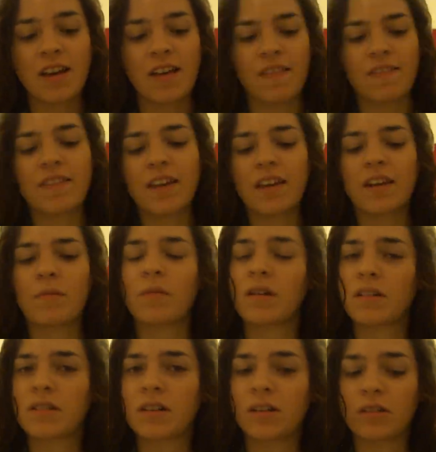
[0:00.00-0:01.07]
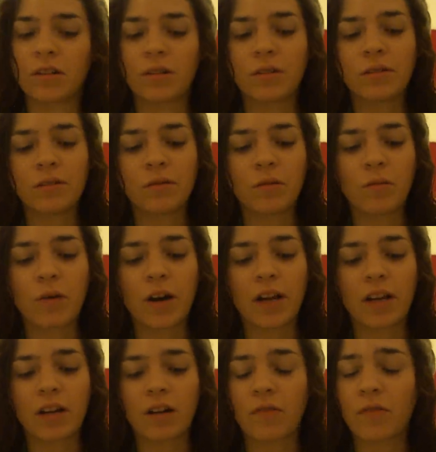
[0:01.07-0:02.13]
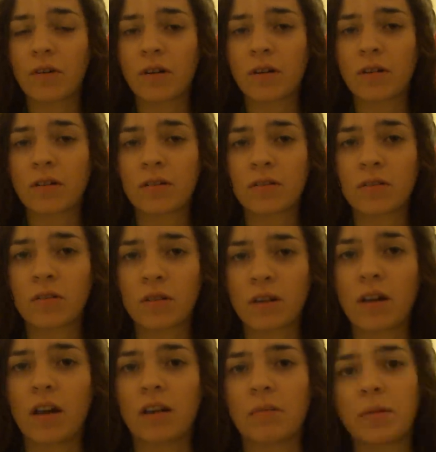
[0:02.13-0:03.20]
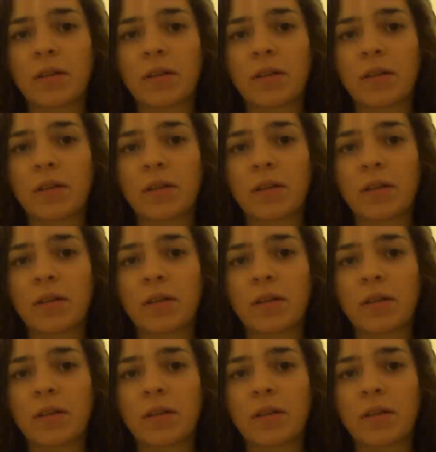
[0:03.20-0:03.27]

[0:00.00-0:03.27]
and then I'm gonna tell you what I can offer to the Collab.